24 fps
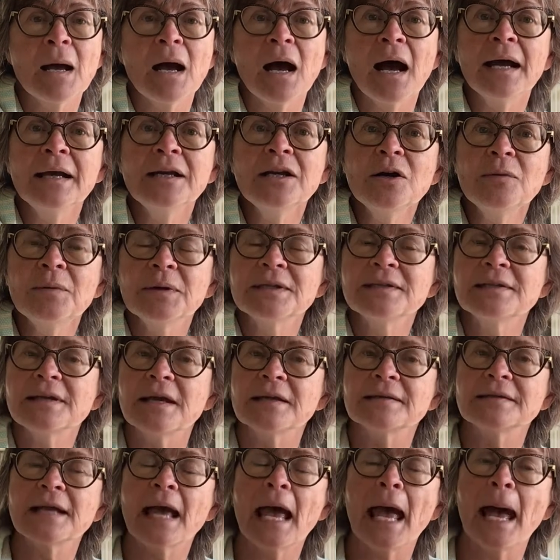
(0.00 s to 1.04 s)
know what
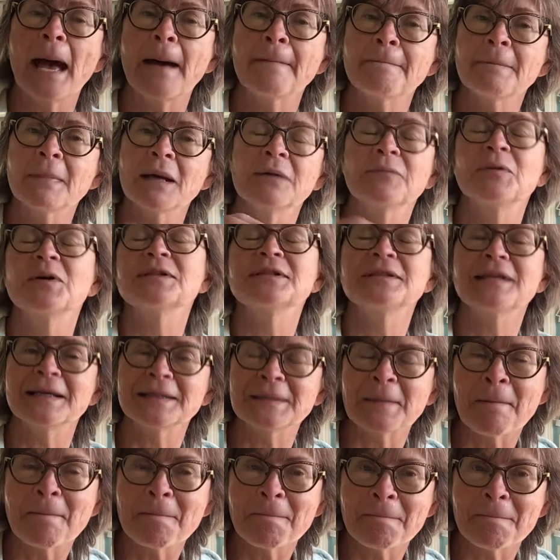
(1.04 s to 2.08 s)
says M, what says
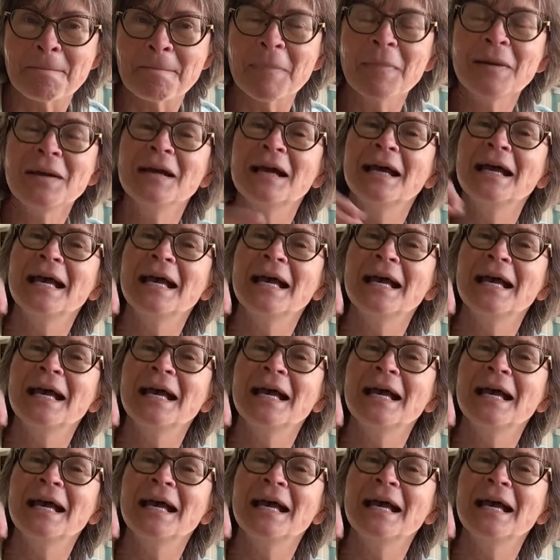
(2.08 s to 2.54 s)
M.